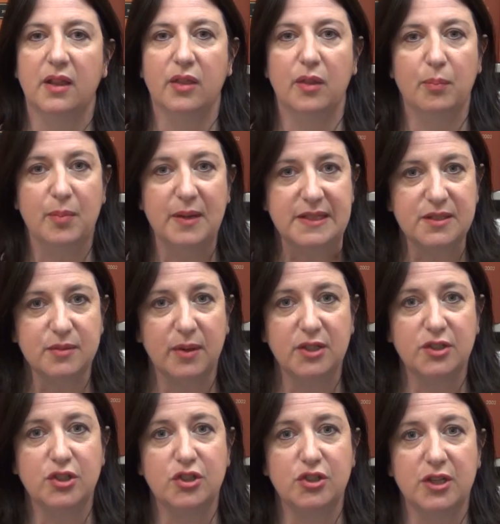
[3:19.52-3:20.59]
The best
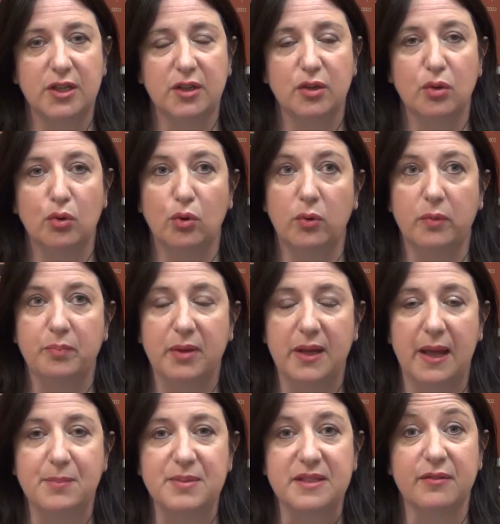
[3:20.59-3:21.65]
way to check it, or
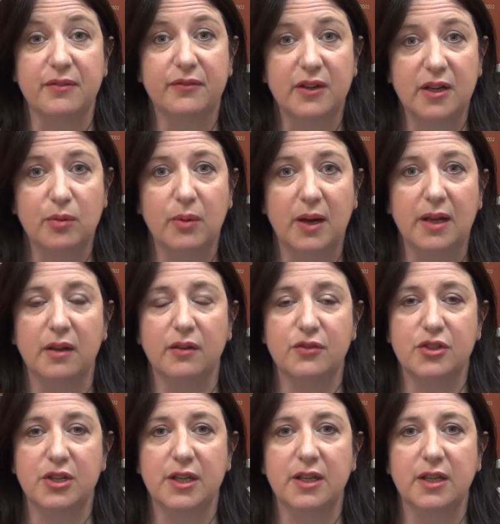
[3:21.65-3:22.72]
perhaps a free way
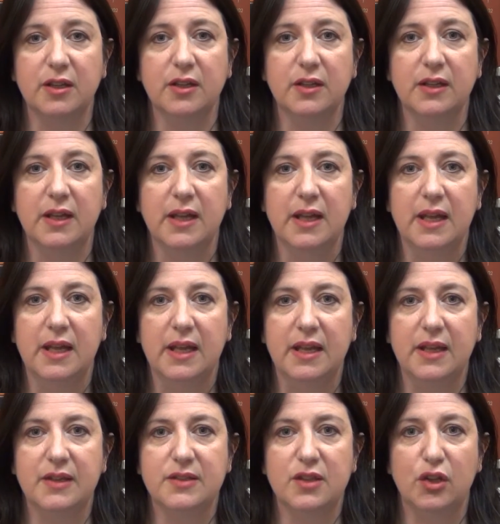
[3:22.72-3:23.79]
of checking it,
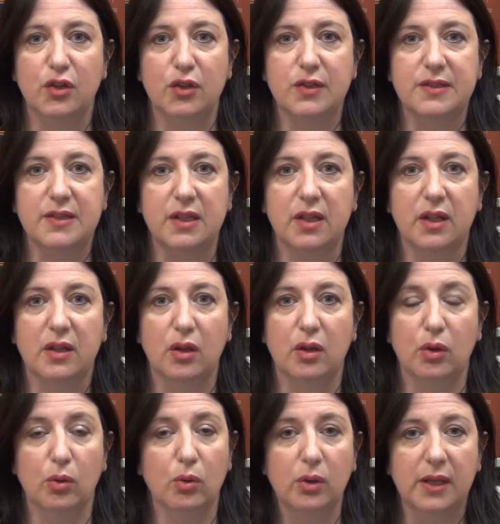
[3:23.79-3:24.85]
is using
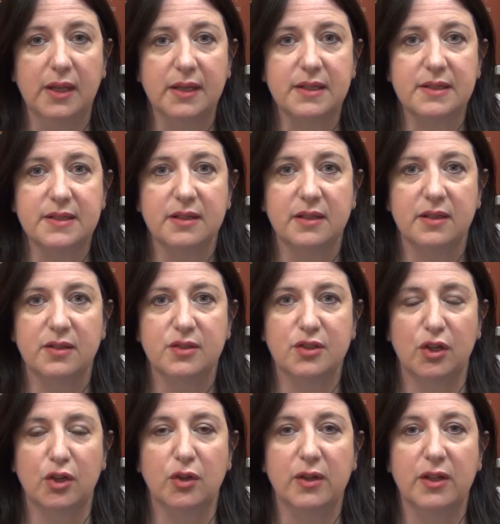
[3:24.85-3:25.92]
Lawlex.
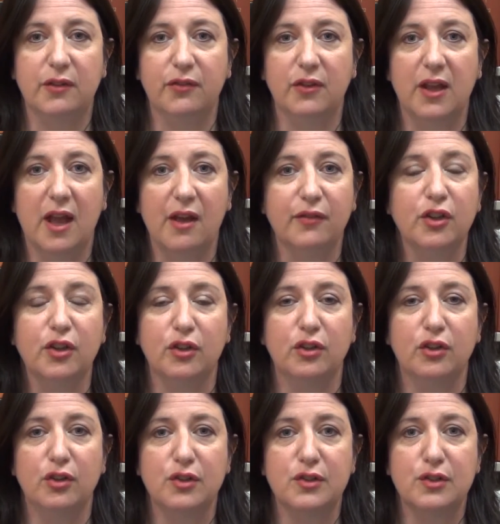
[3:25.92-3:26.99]
So if you haven't
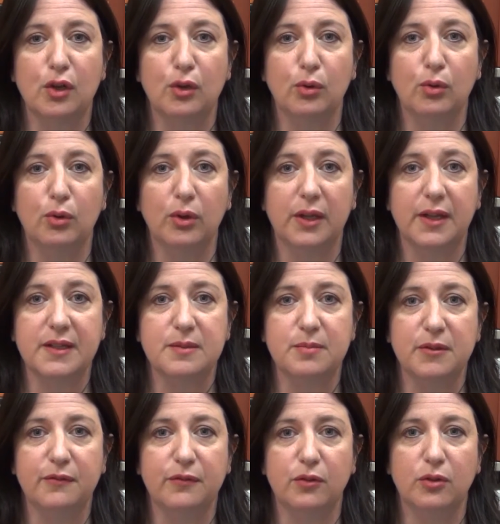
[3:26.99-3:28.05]
used Lawlex
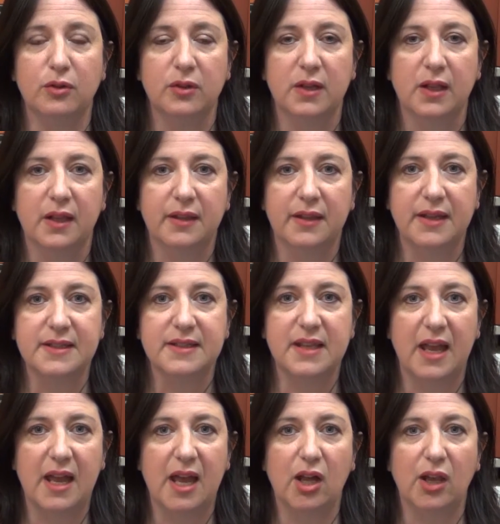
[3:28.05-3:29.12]
before, that's
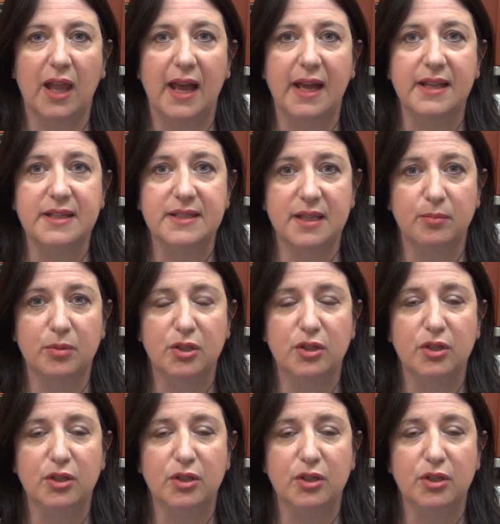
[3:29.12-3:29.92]
Lawlex.